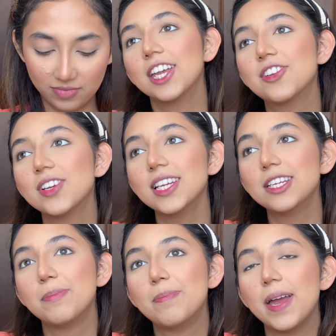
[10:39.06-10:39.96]
It really
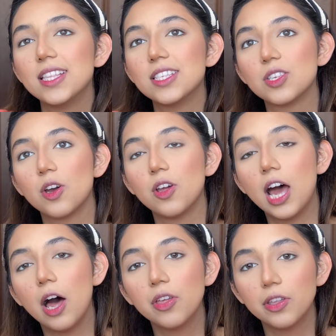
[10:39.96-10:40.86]
depends on
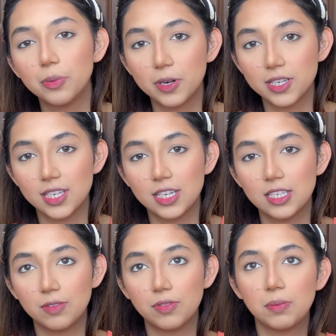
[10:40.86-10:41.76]
how the other person
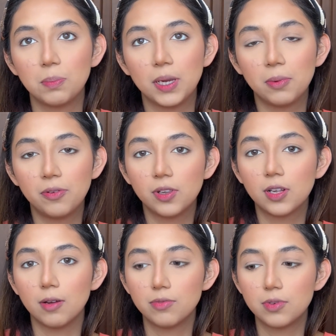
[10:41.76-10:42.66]
is. If they make me feel
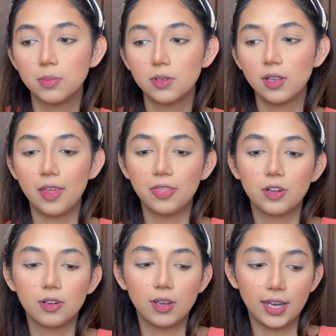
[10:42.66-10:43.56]
comfortable and
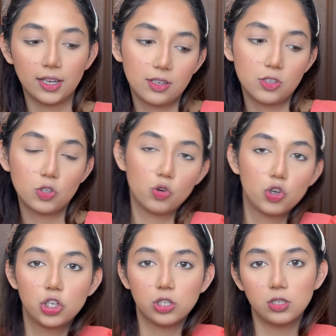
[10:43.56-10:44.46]
they're like
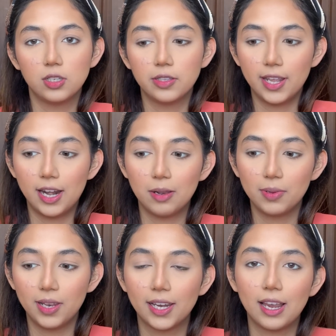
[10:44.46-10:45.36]
social, then I'll
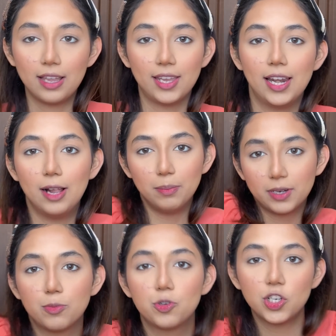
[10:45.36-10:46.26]
be like, then I'll
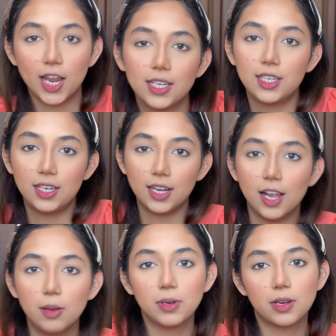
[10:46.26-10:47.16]
become chatty and
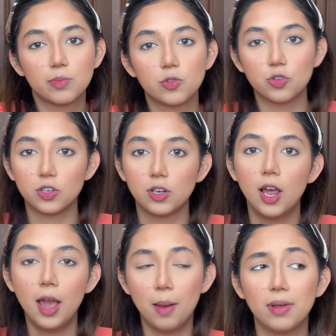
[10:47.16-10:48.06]
I'll become social.
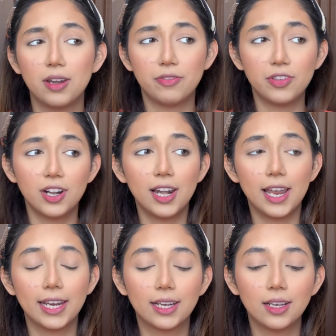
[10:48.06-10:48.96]
But if they're
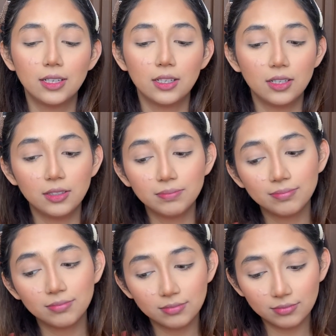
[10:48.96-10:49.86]
like,
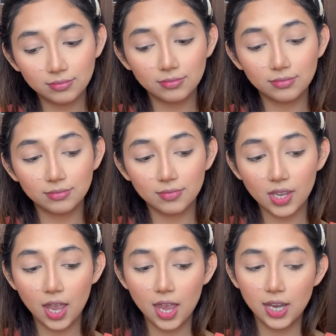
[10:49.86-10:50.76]

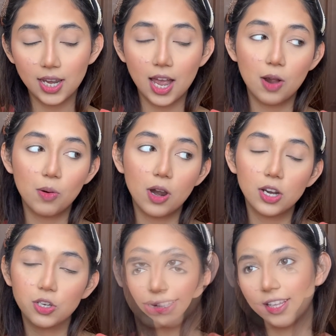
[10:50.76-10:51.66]
how are
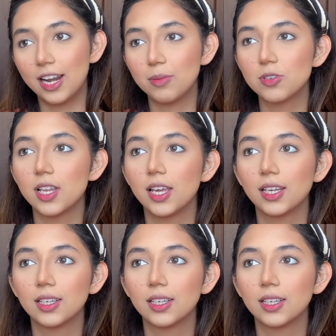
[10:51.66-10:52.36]
you? Then I'm just like...